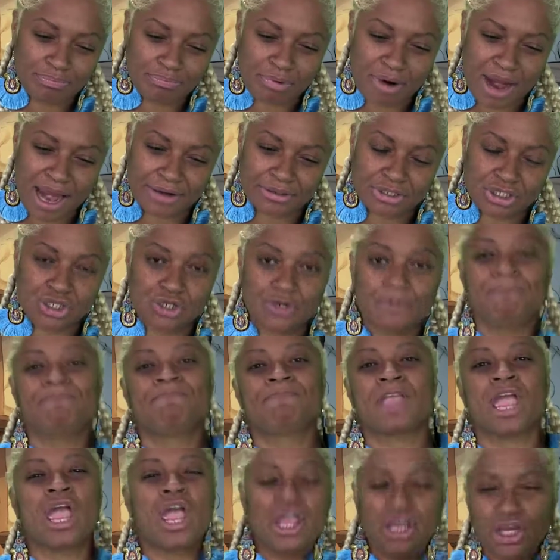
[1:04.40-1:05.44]
prior to.
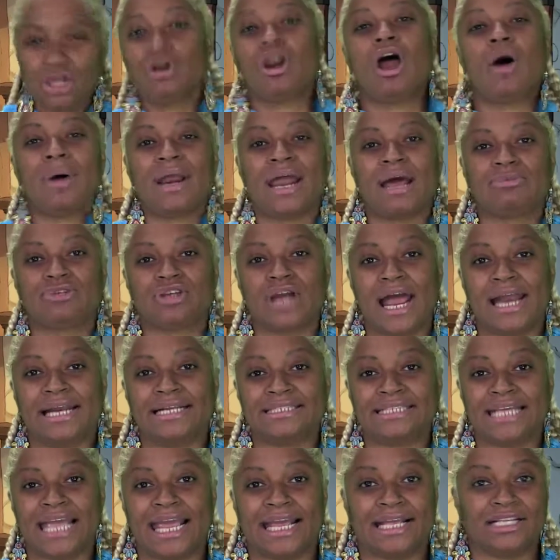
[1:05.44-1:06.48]
You know what I'm trying to
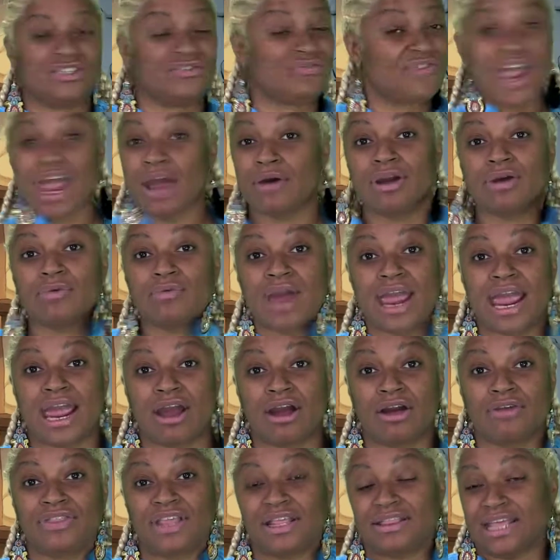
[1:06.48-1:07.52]
say. It's very
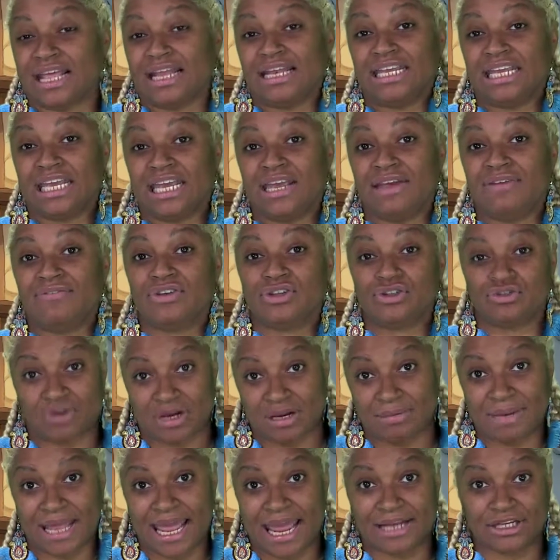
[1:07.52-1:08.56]
rare that they leave
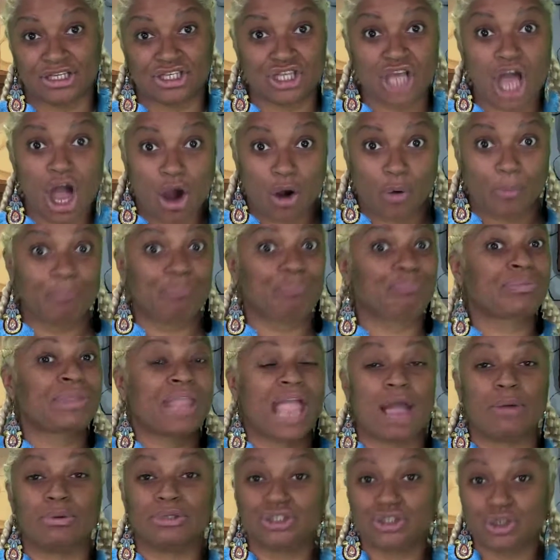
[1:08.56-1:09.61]
Dreamland. So
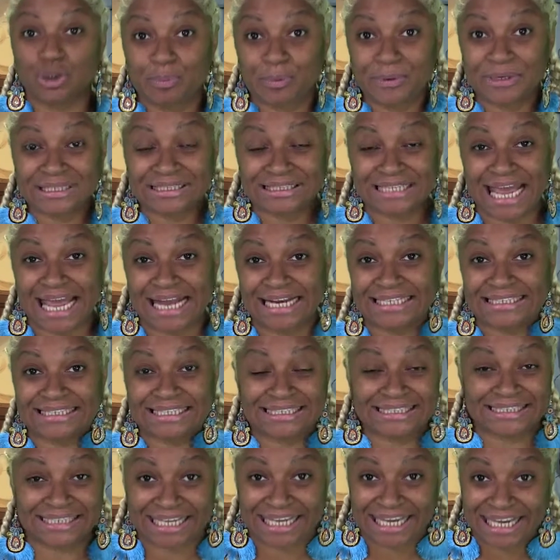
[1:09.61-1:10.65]
I was super excited to
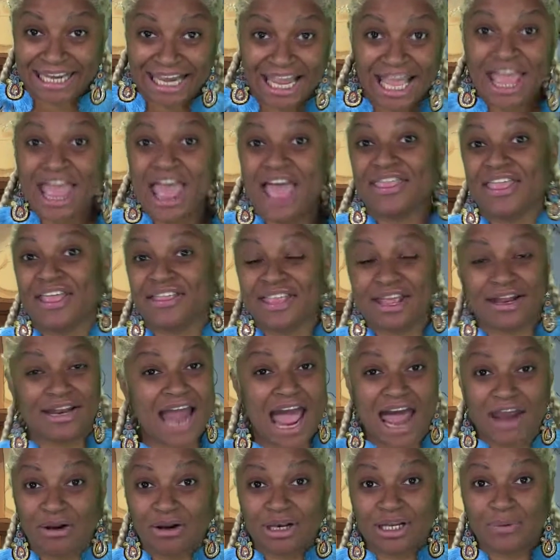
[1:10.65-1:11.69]
see that they
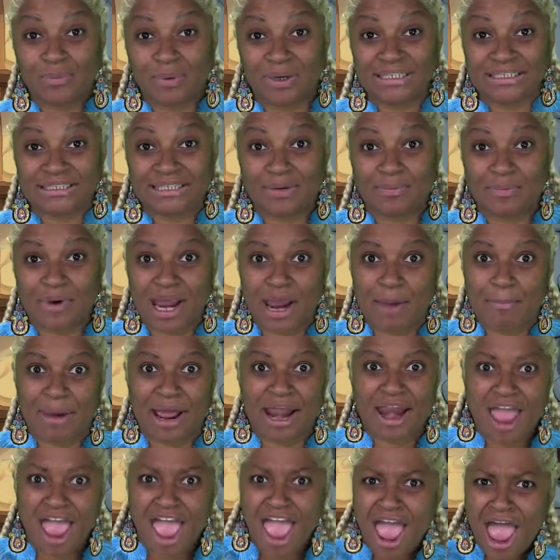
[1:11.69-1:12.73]
not only went somewhere,
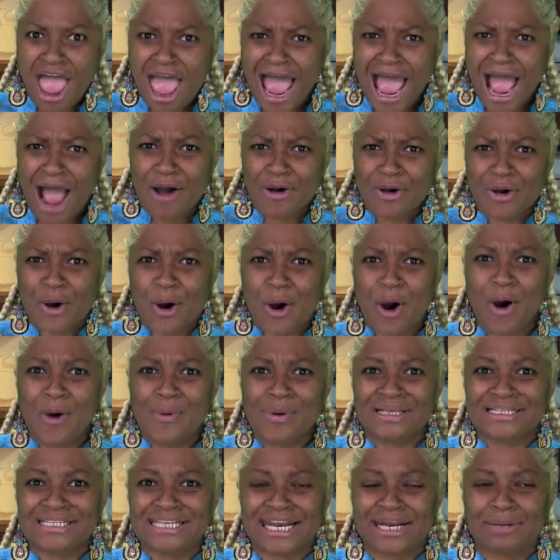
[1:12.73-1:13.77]
but how cool
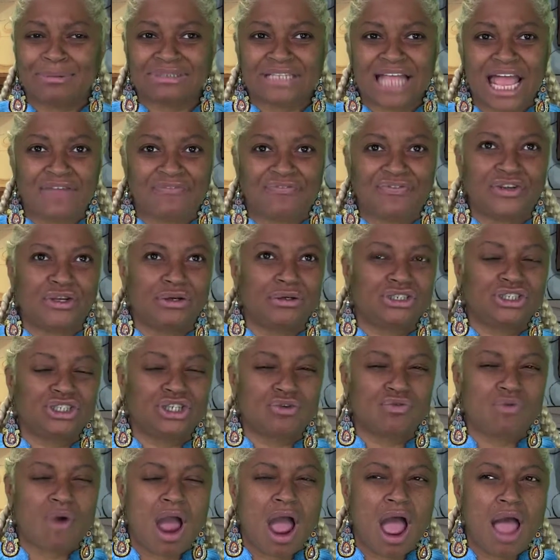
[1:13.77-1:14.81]
was it? It was like
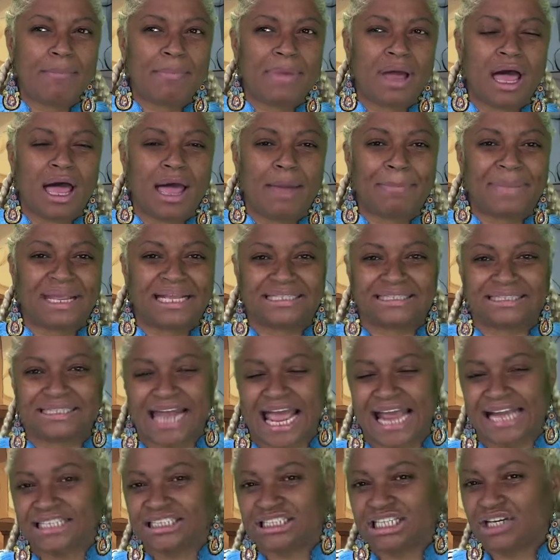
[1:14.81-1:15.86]
Futurama meets
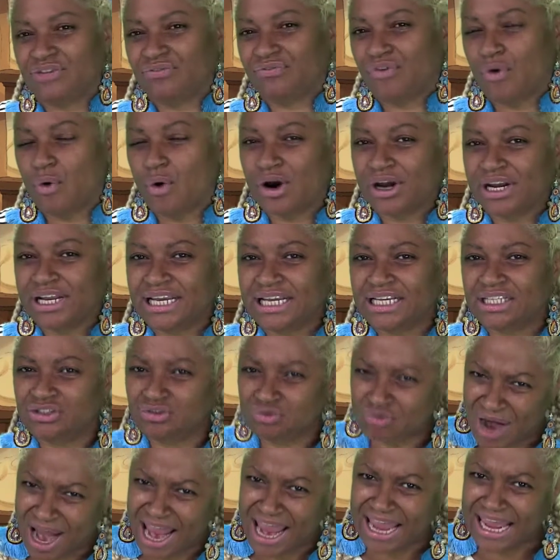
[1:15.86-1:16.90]
1940s,
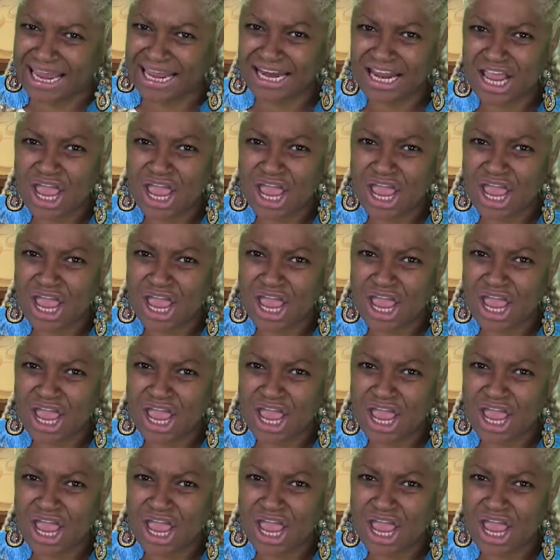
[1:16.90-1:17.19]
right?